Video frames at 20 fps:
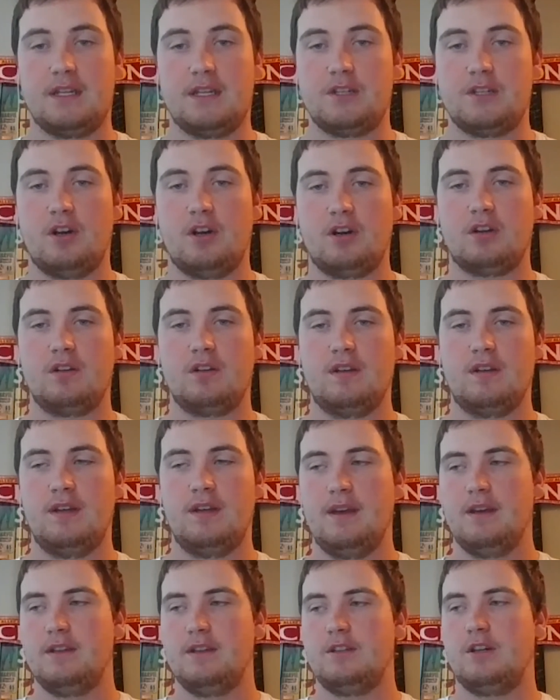and then talk
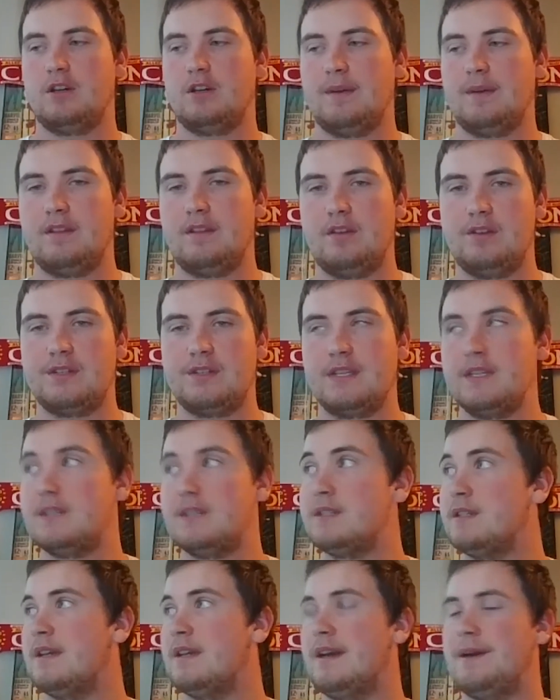about the news,
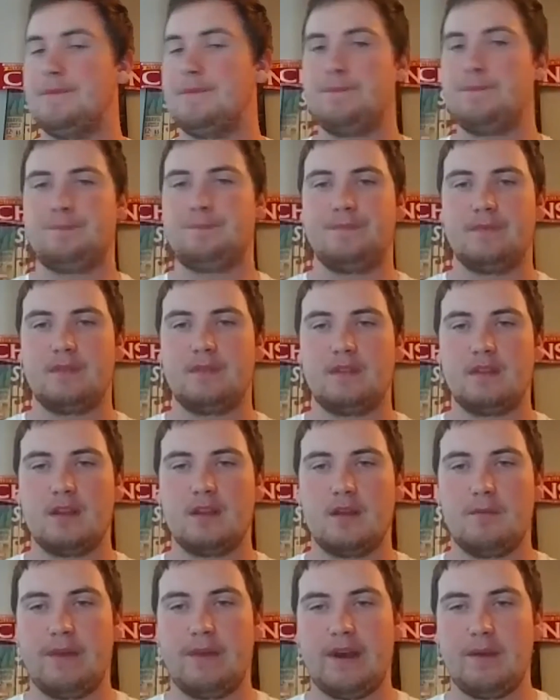because
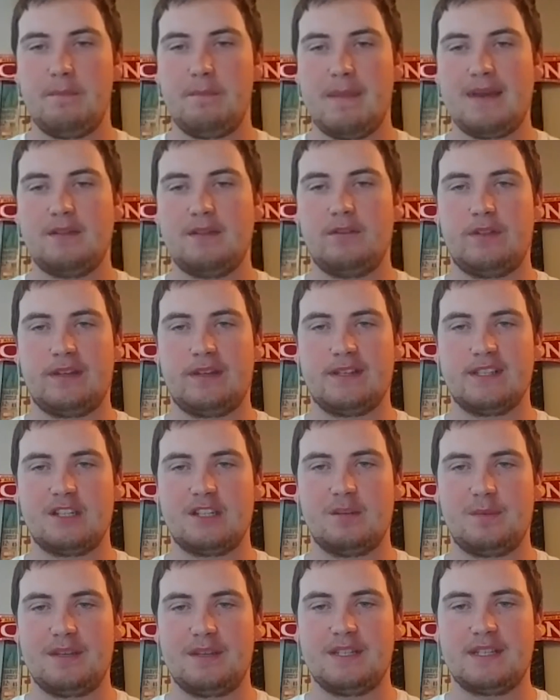my main thing is
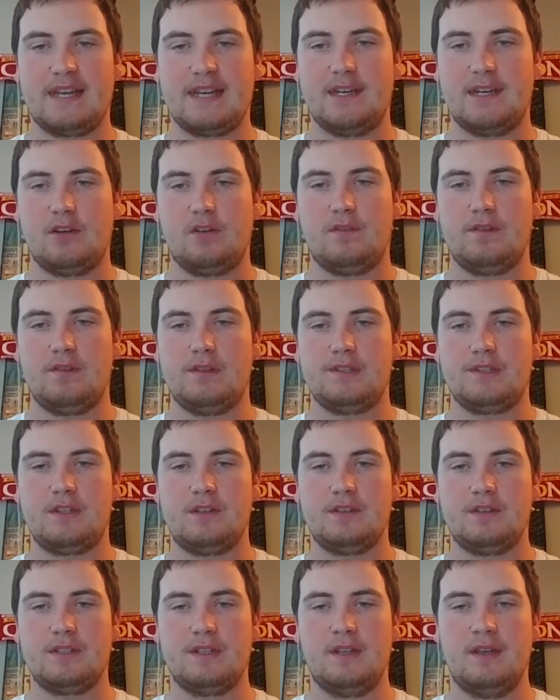going to be Scandi Reviews
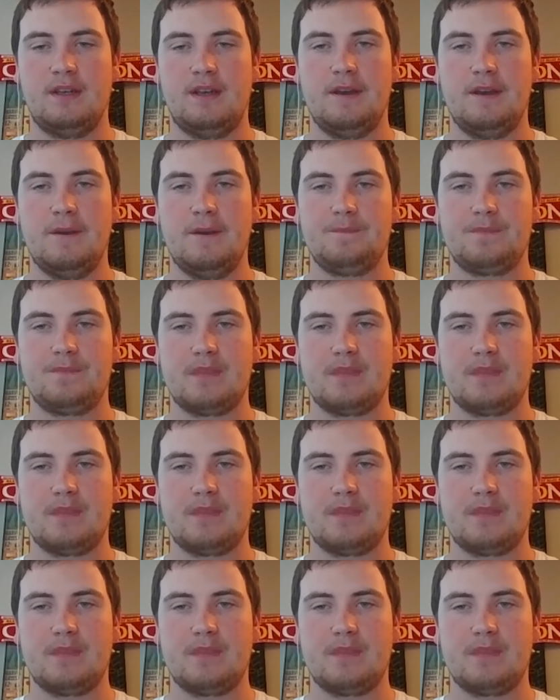news. I